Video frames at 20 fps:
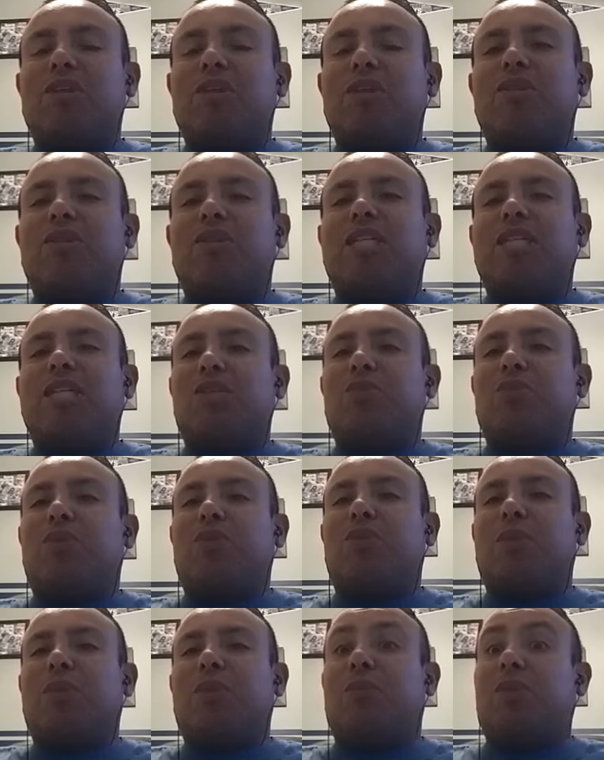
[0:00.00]
That's the reason why
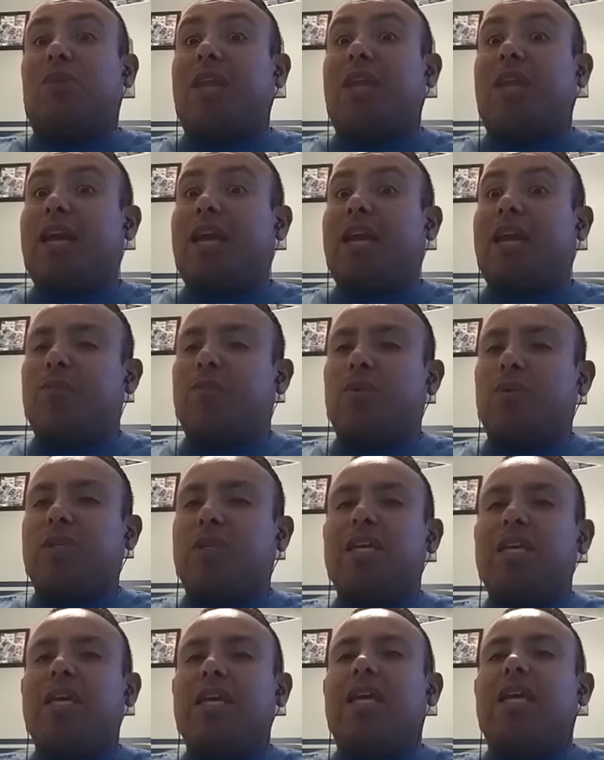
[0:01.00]
people like sports,
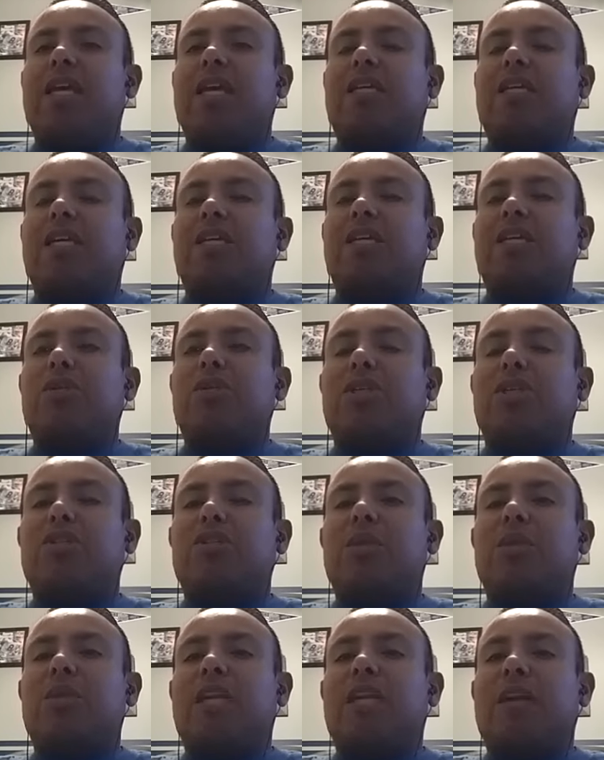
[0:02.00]
is because you
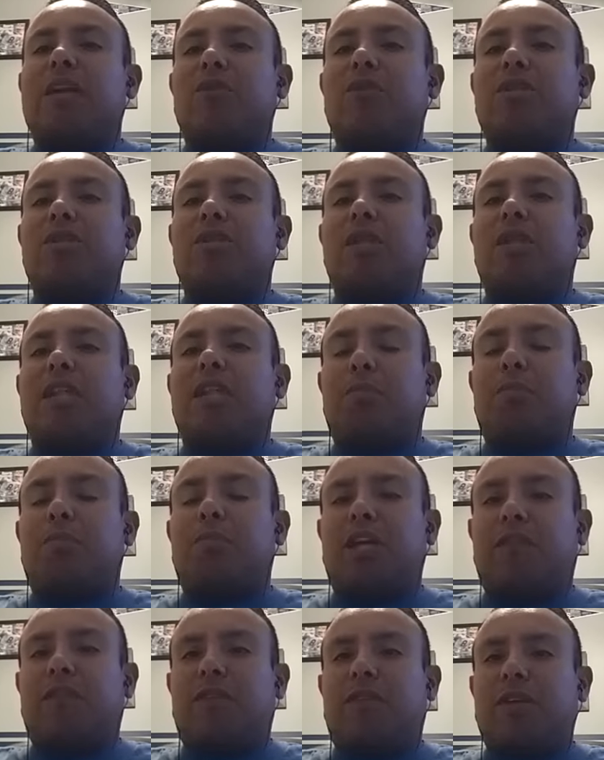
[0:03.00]
assume that everyone's on a level
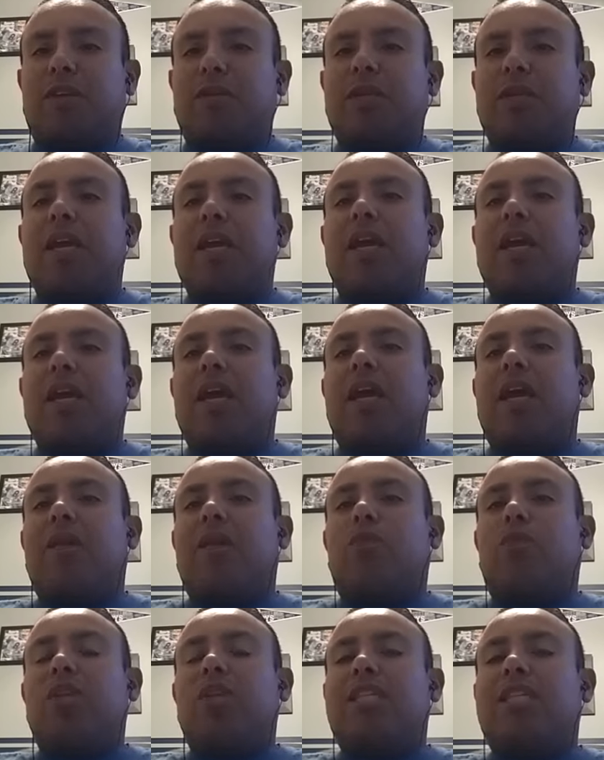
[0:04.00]
playing field. And
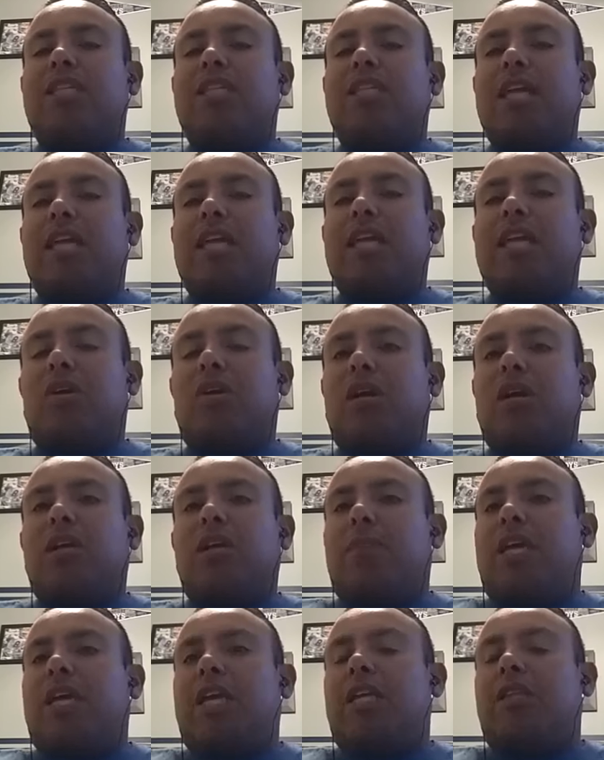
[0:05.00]
once that's gone,
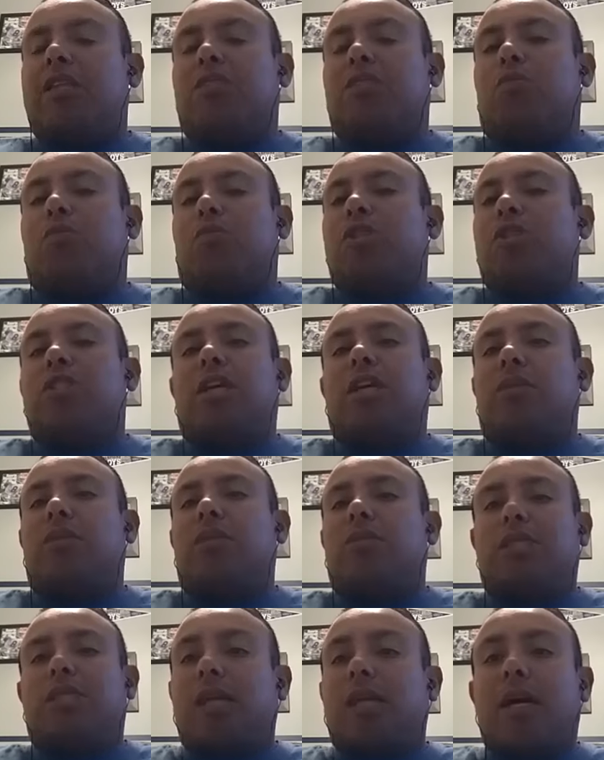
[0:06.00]
the sports in general
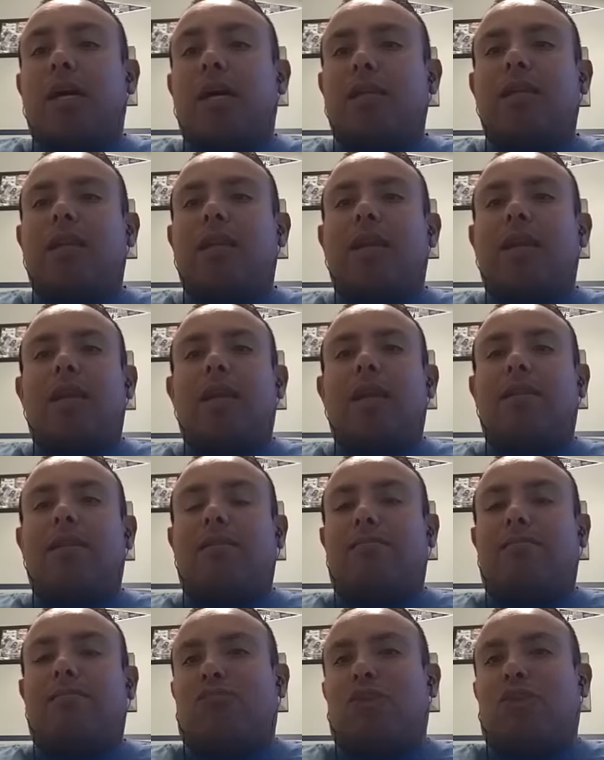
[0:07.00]
is done. And
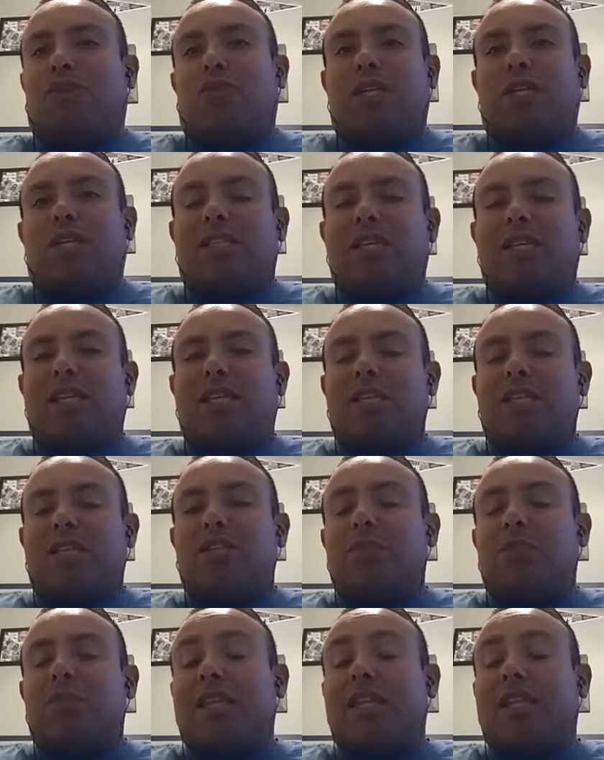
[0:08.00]
we don't want to see that. So
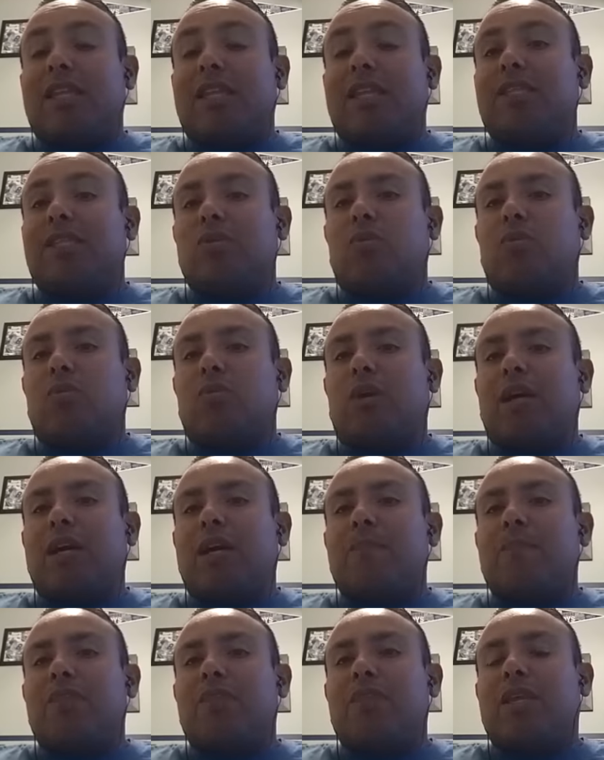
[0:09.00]
I think that's the reason
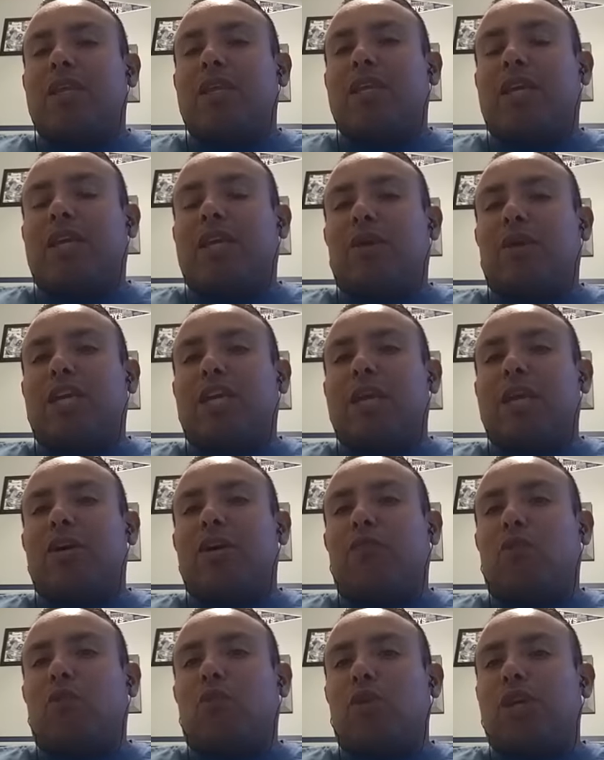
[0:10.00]
why he only came
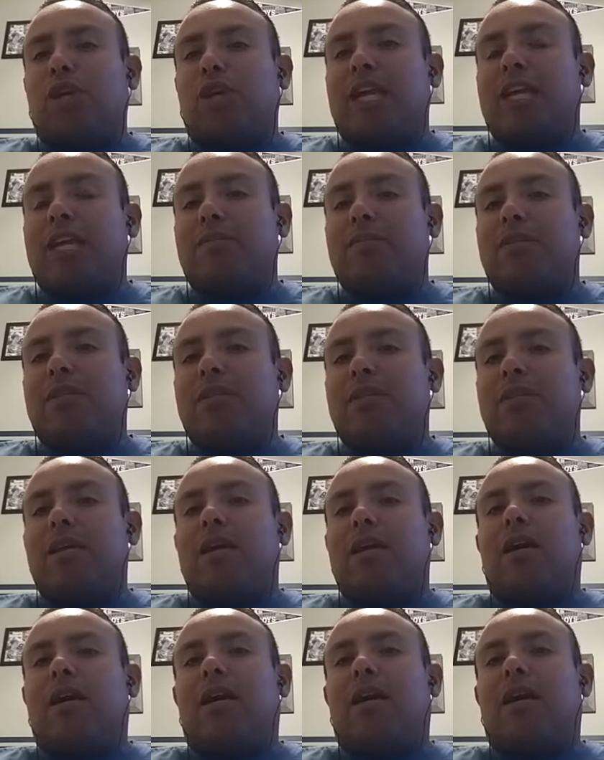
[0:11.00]
down 4 games.
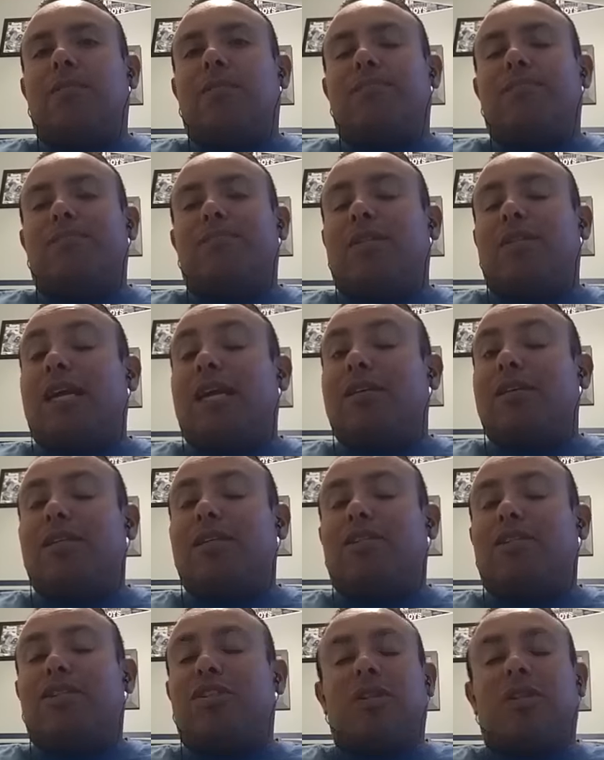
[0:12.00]
But yeah, it
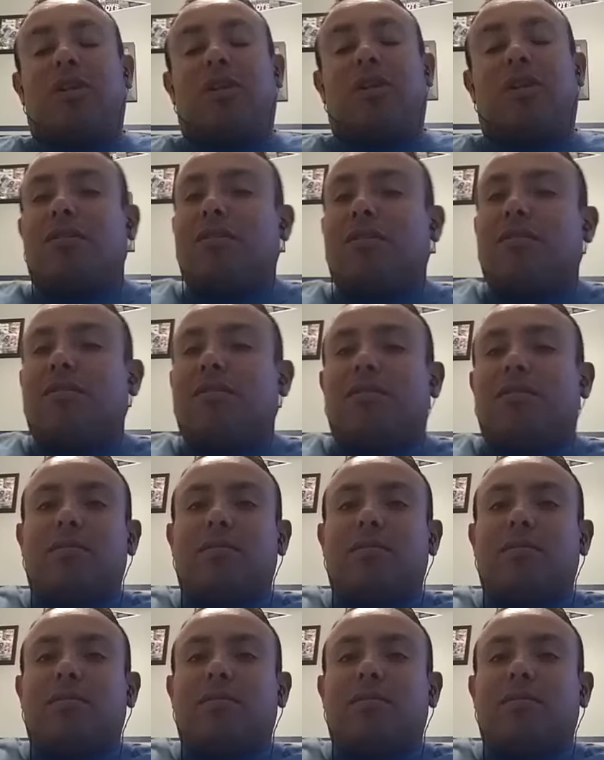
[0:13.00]
should have been longer.